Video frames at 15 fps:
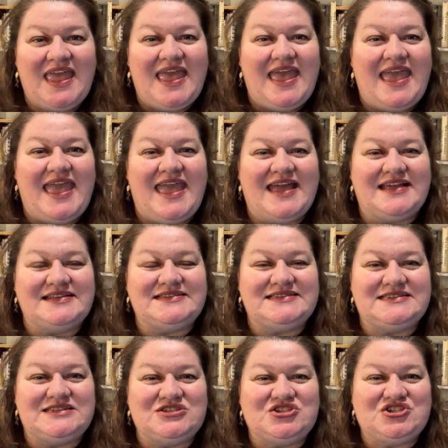
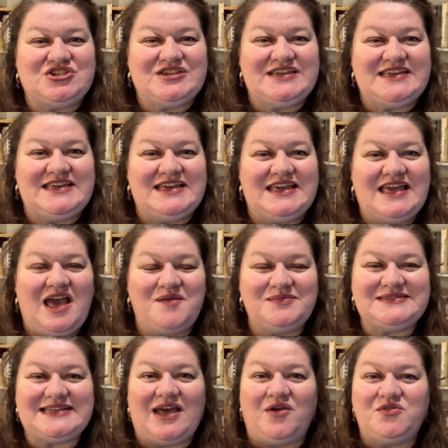and she
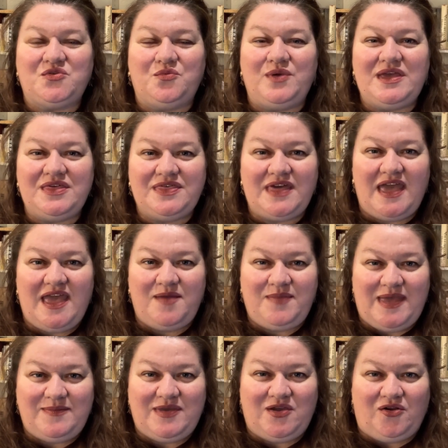comes out with a
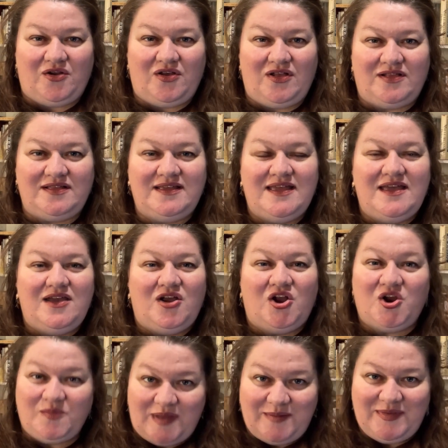baby girl,
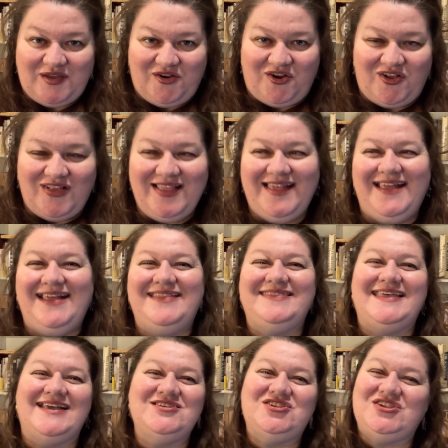her baby girl,
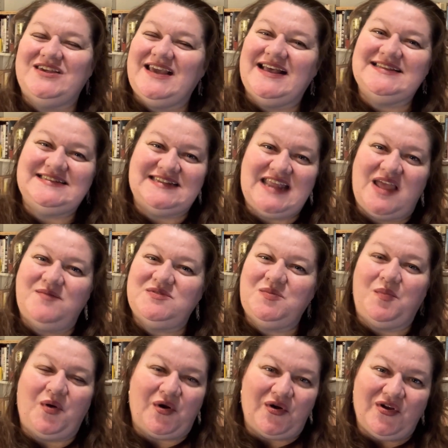that she has named
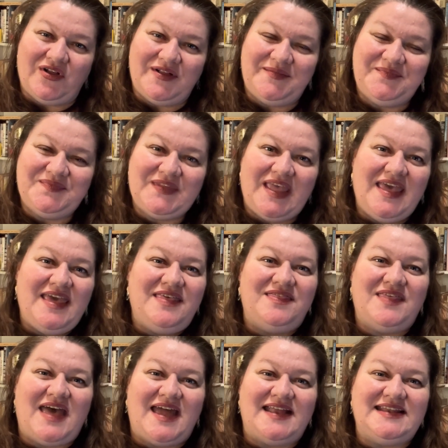Pearl.
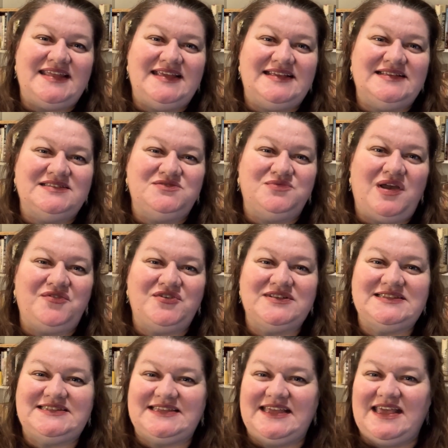That is
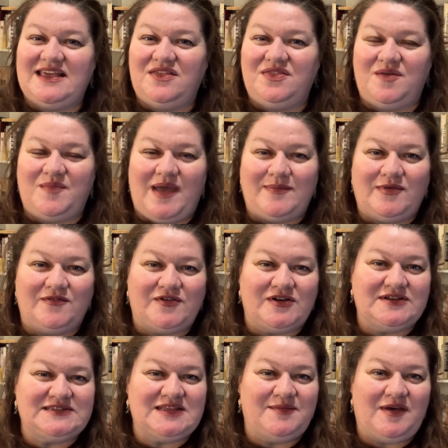referencing the Bible
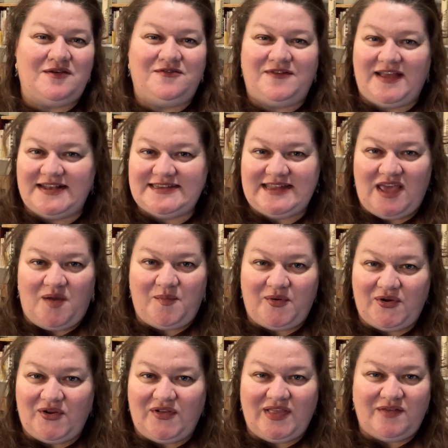verse about finding a
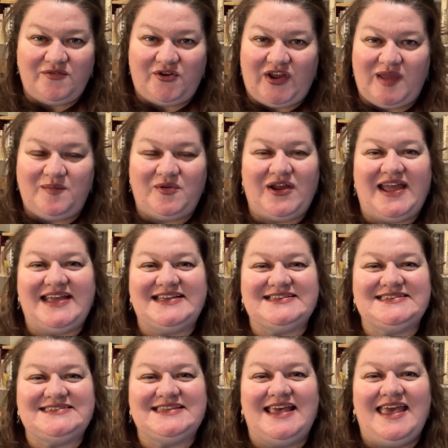pearl of great
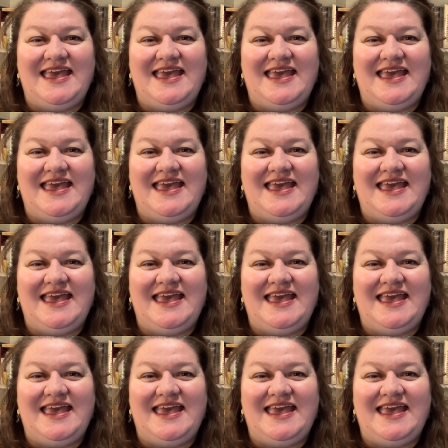price.